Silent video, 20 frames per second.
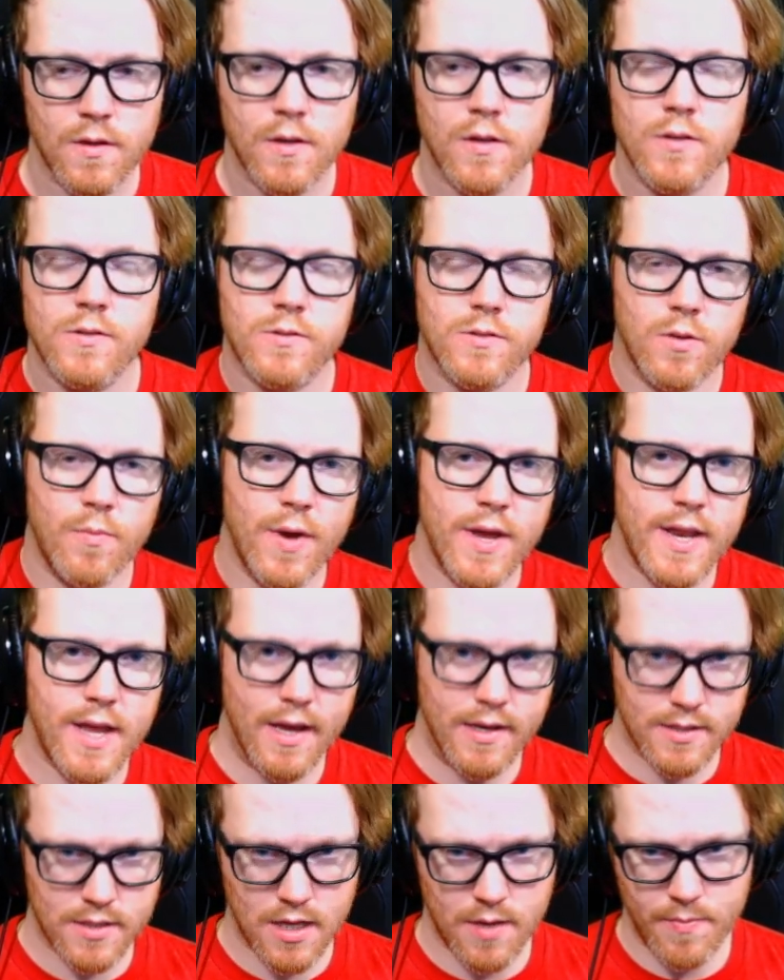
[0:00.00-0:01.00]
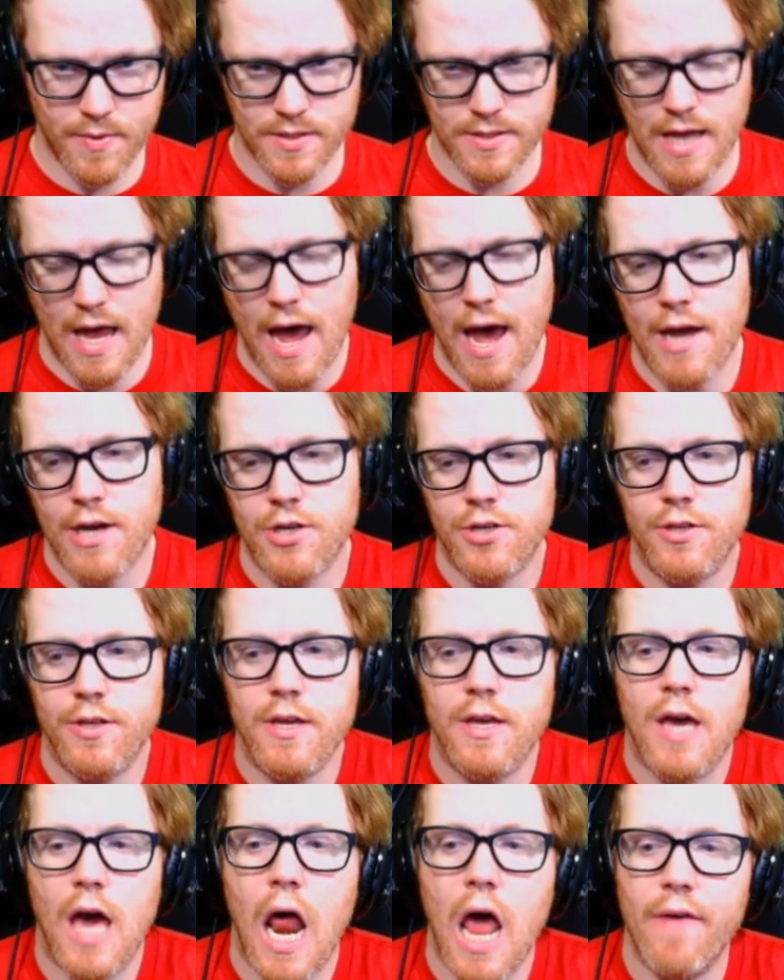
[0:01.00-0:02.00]
So my next tip is actually
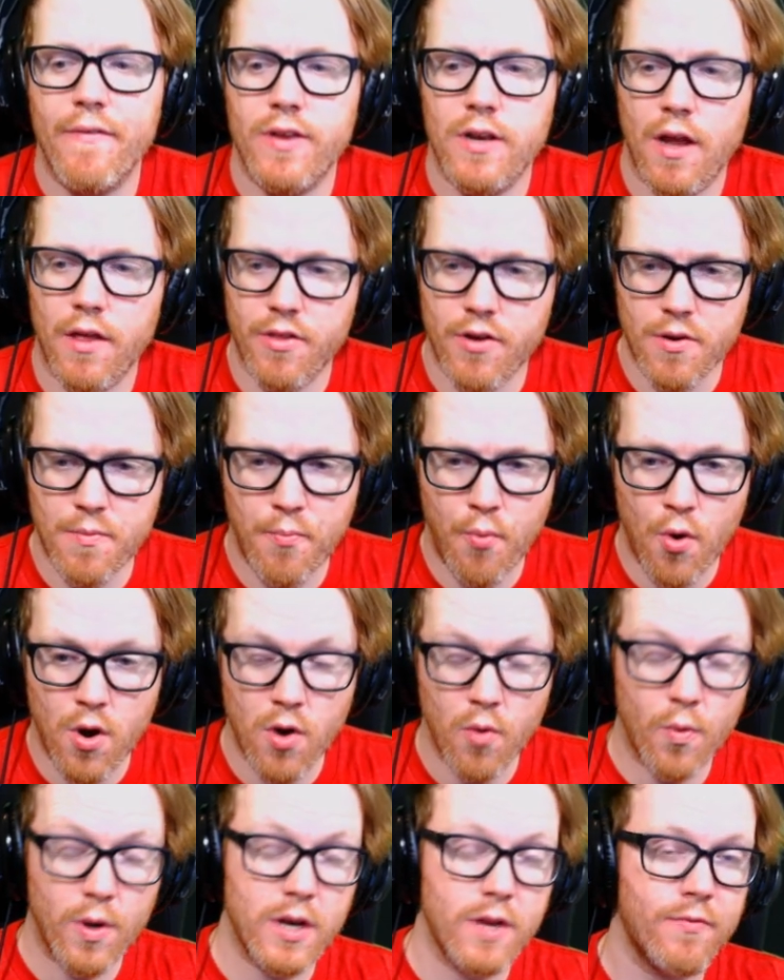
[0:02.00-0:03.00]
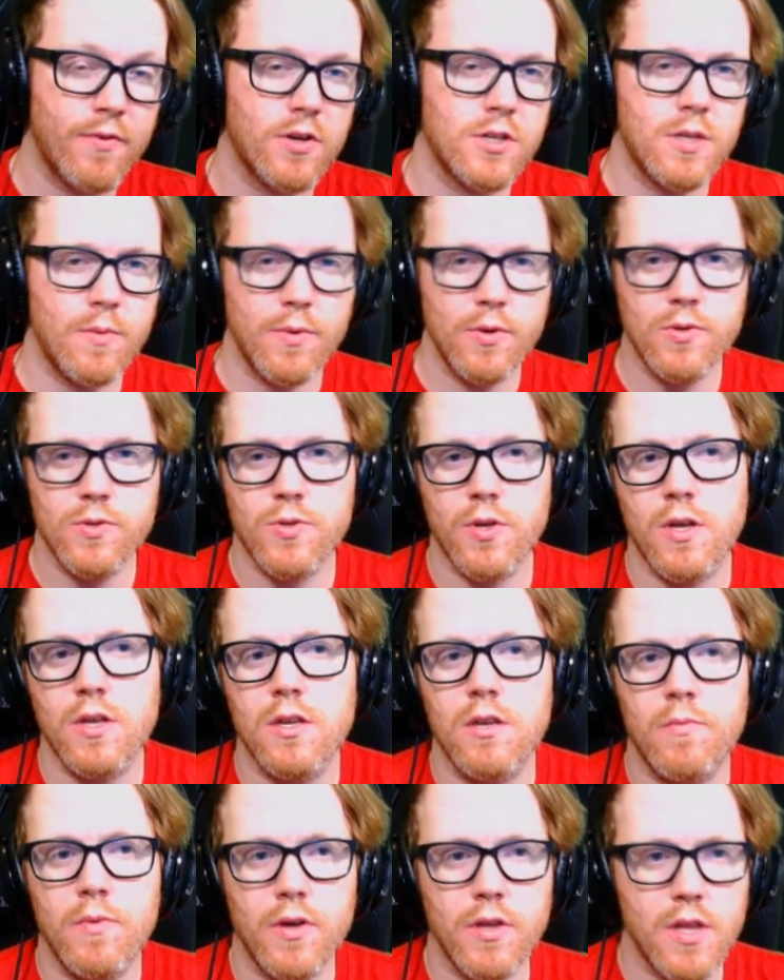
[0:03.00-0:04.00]
kind of another important one. If you're someone who's looking
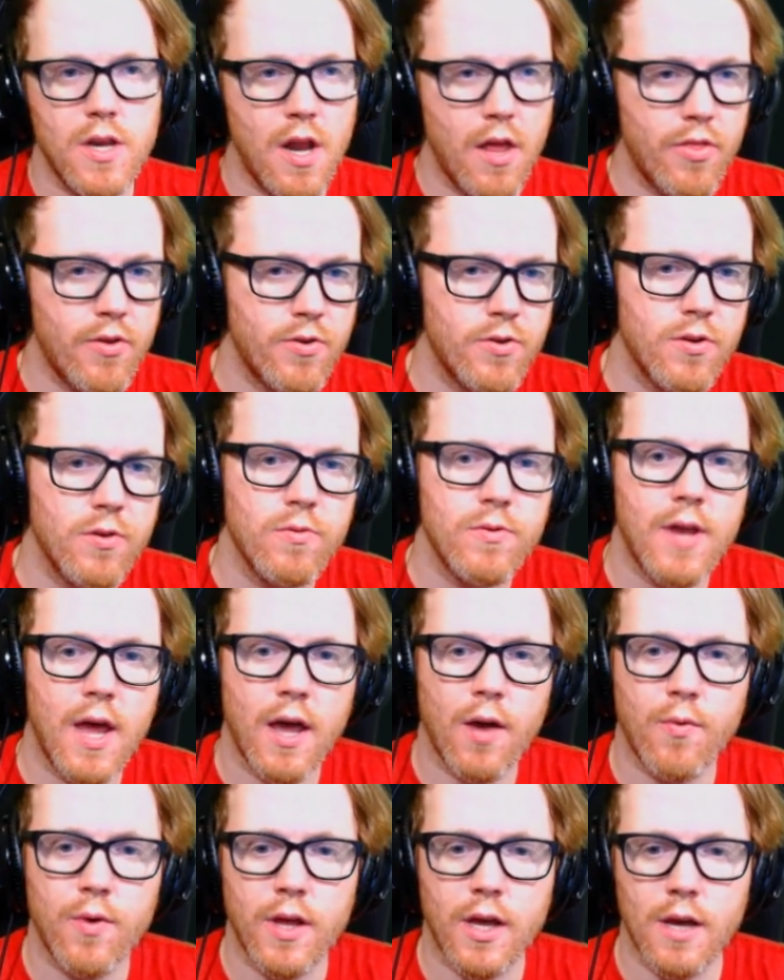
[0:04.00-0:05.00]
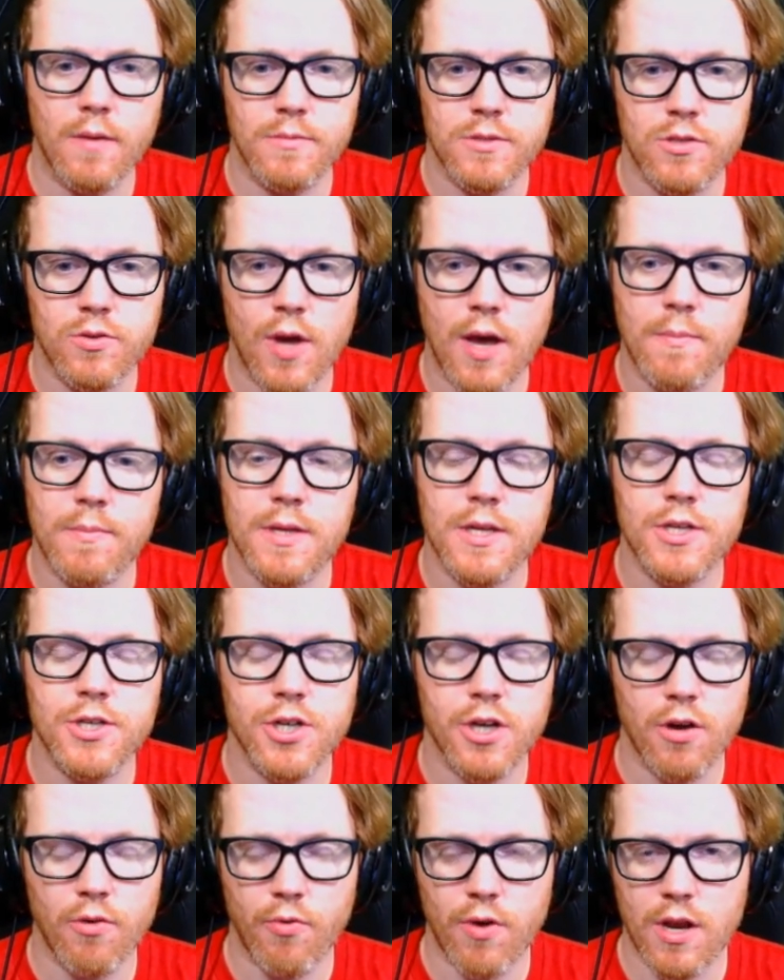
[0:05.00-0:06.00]
to build another new deck when it comes to MTG
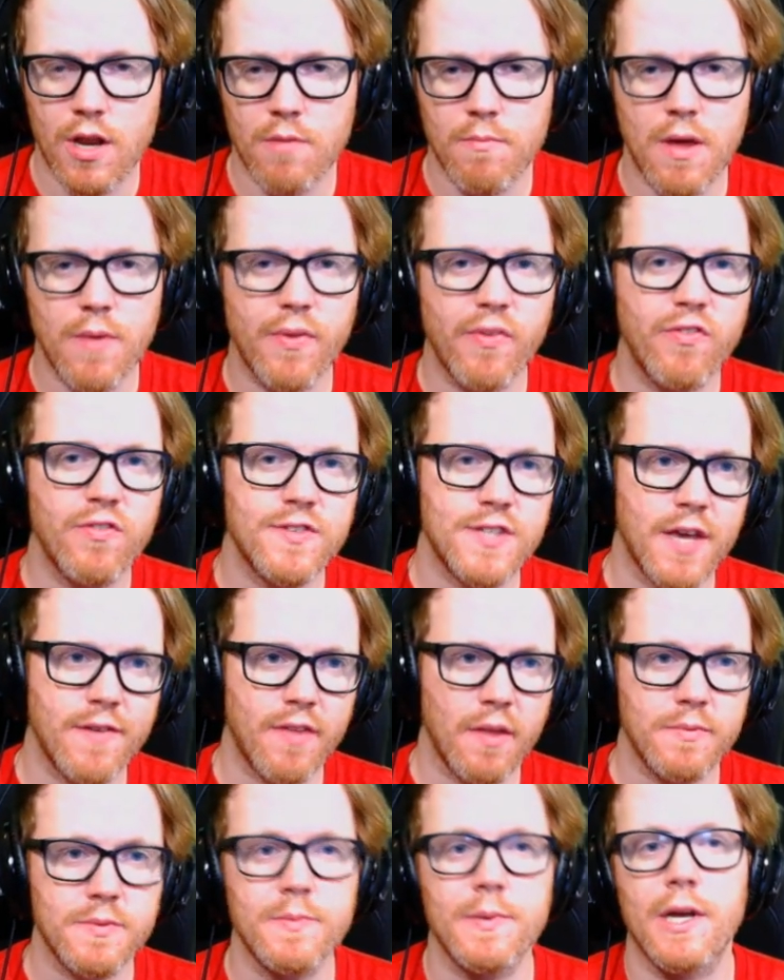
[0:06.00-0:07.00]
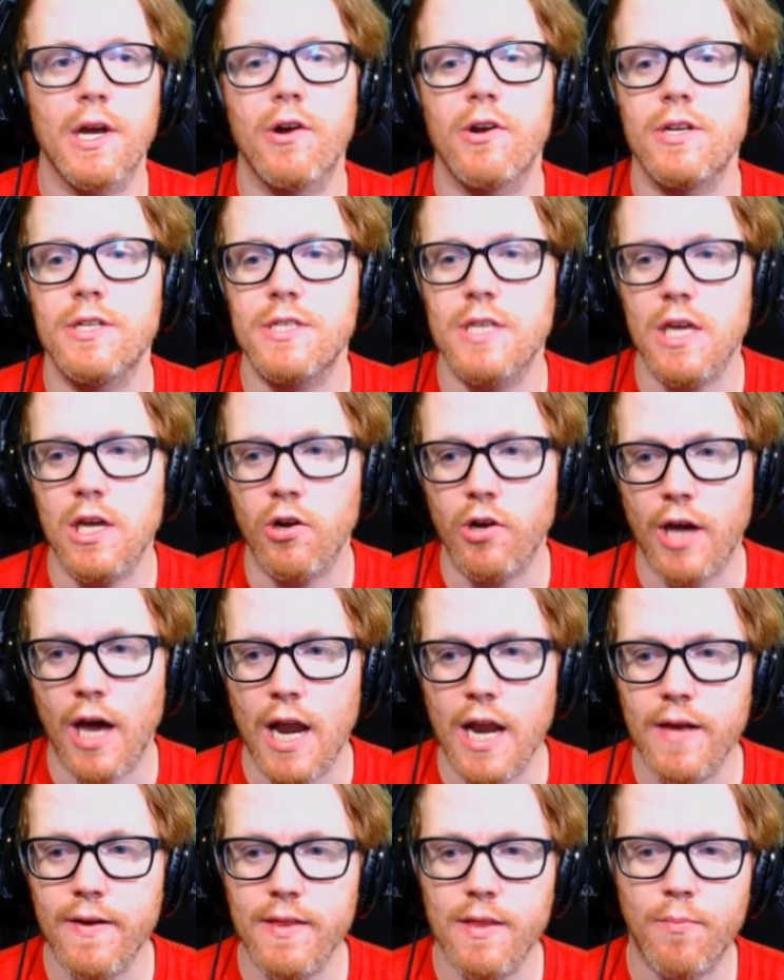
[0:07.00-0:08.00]
Arena, maybe you've saved up some currency or kind
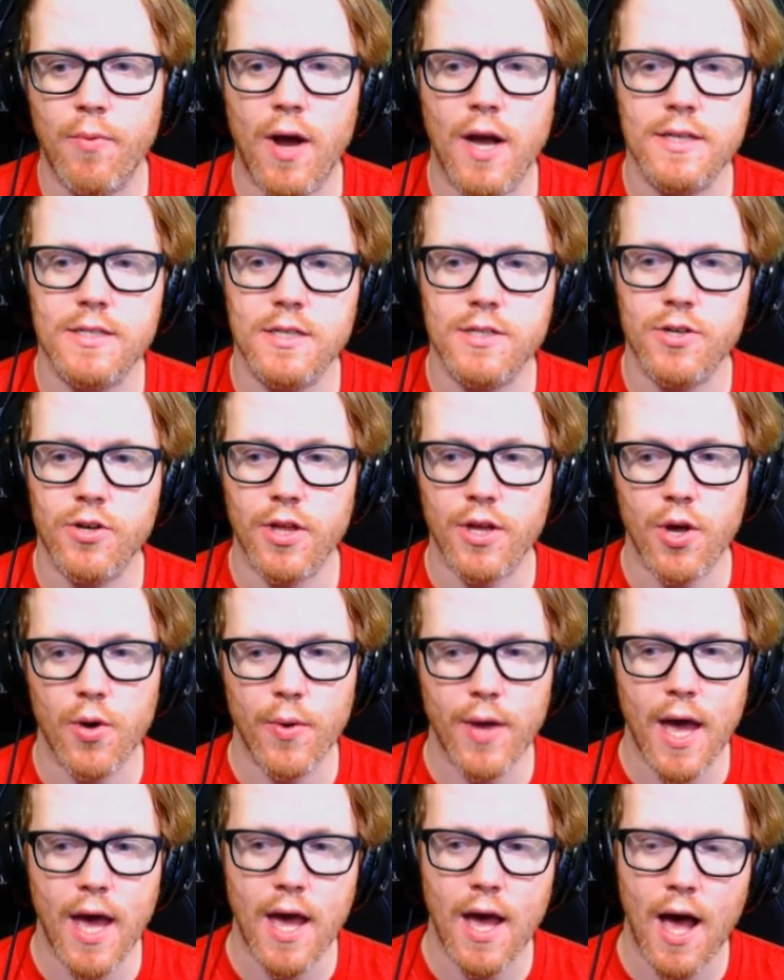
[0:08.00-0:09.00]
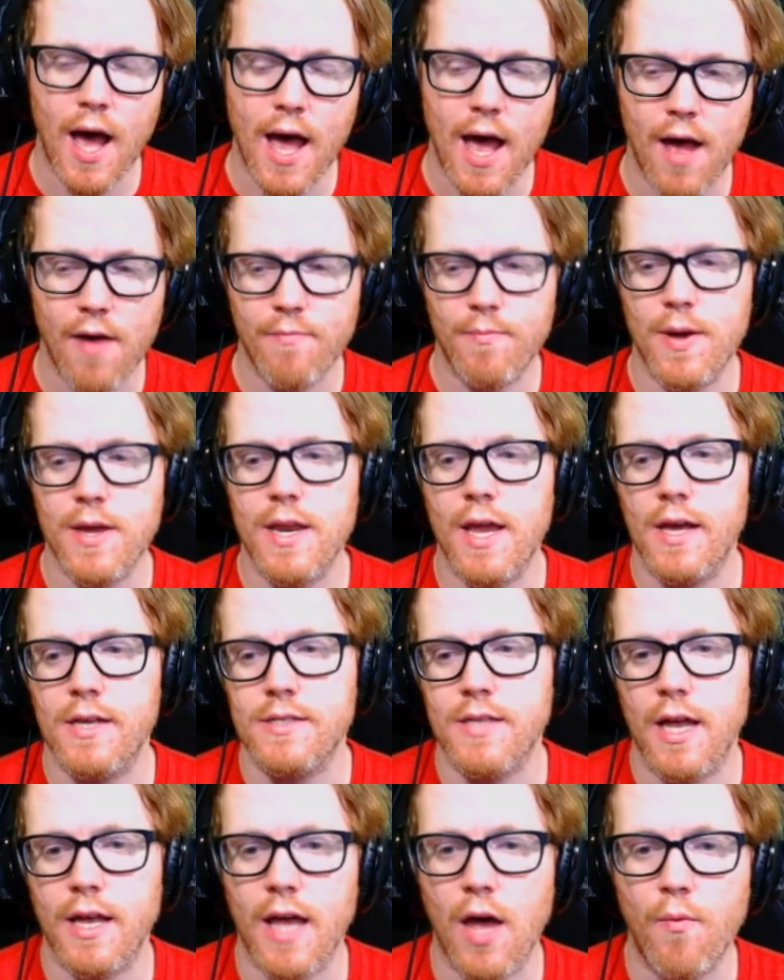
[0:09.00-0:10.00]
of in the process, you're like, okay, I have my next
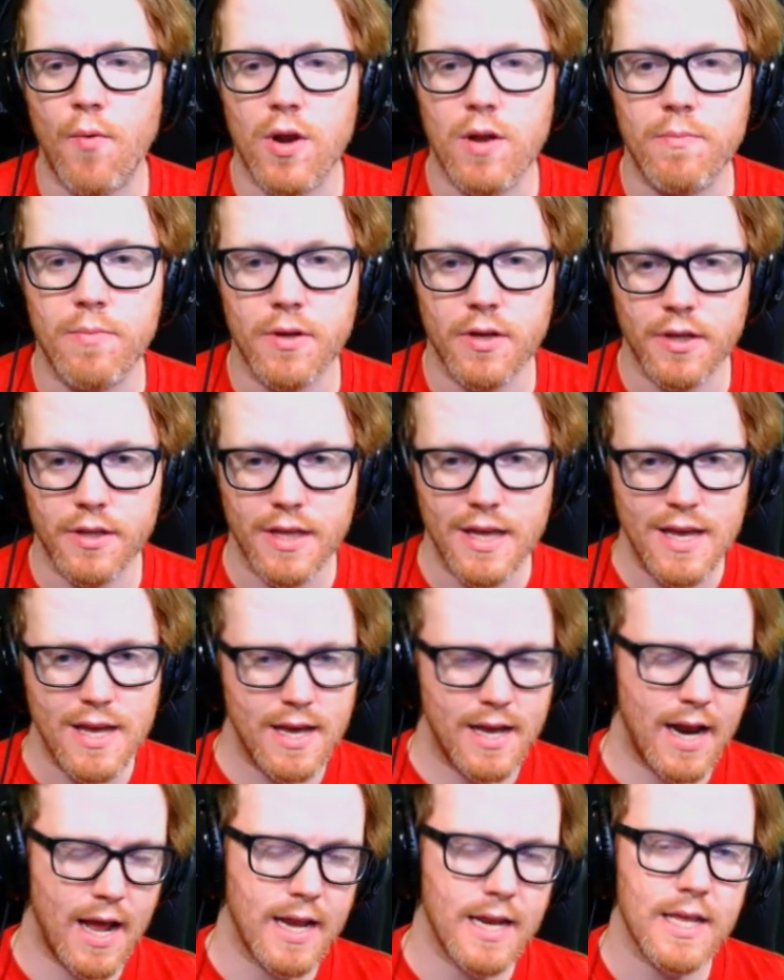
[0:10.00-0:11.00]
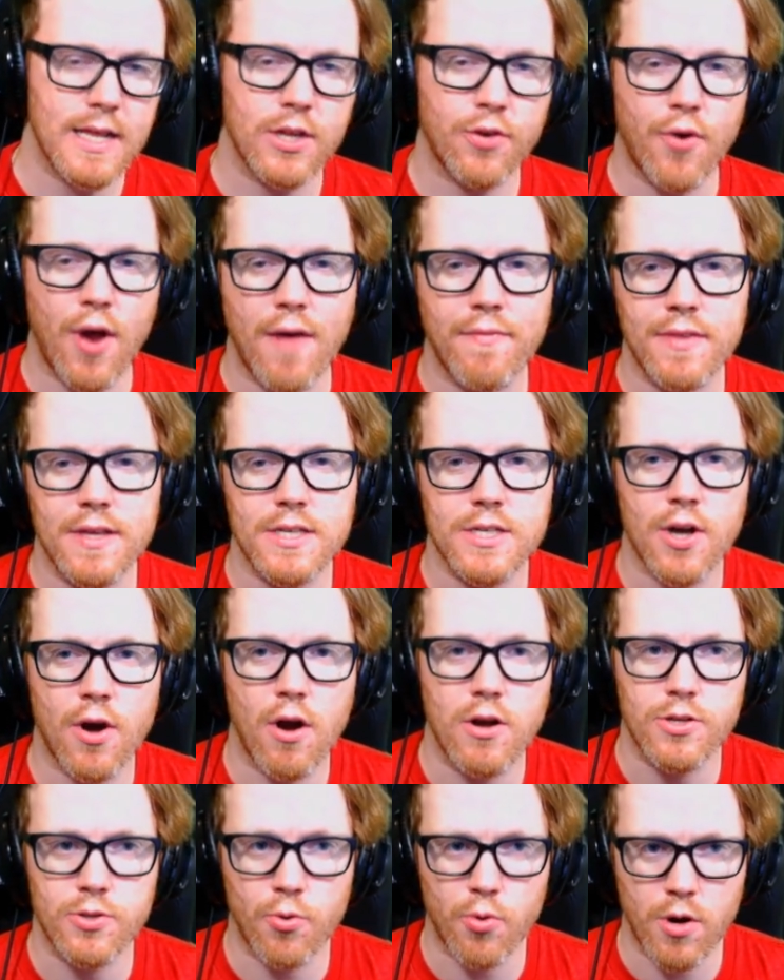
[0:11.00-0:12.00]
deck I want to build and I need to craft these
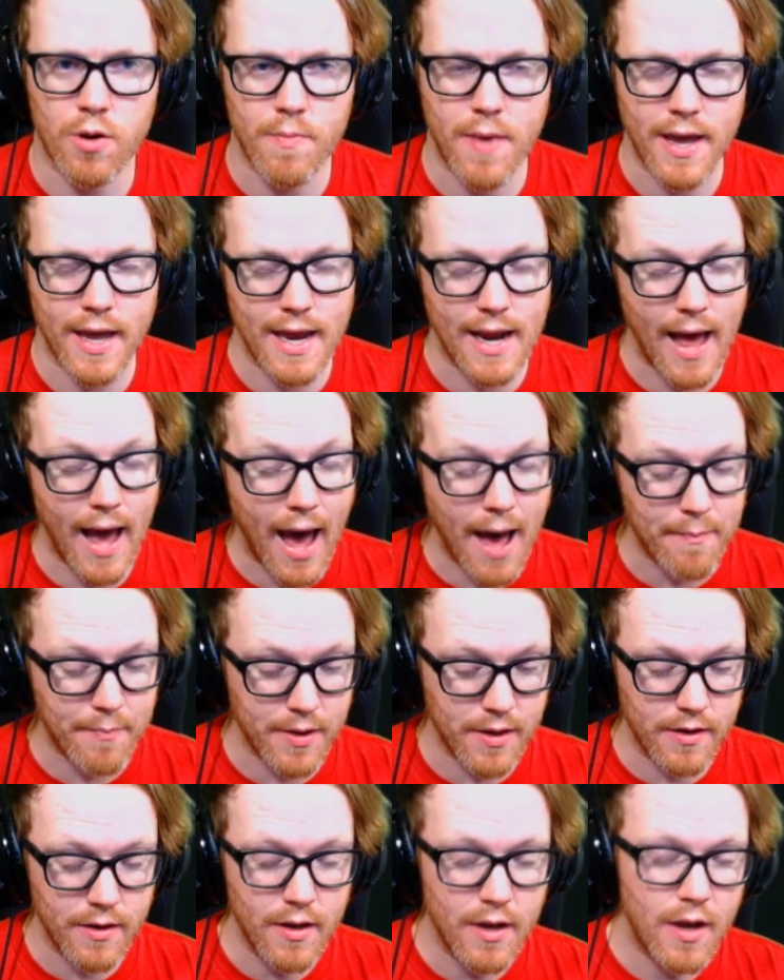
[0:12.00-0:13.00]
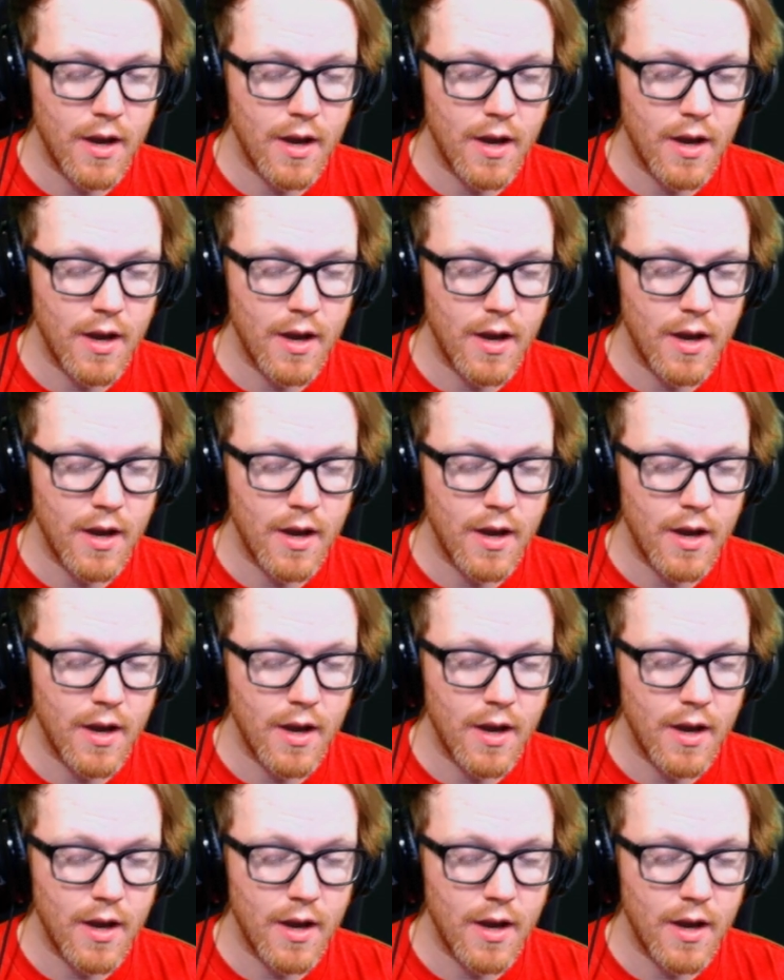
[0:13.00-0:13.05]
cards in order to make it happen.